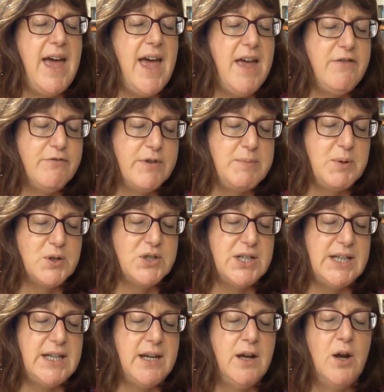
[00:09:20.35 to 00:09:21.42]

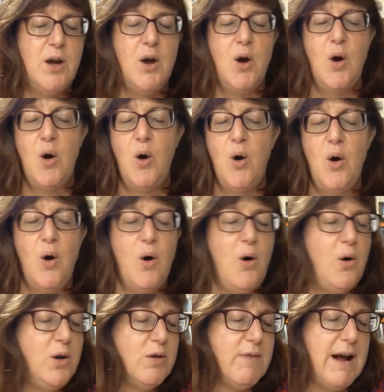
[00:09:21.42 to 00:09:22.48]
everybody
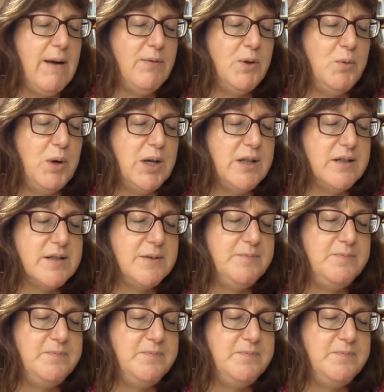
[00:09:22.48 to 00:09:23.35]
all around the world.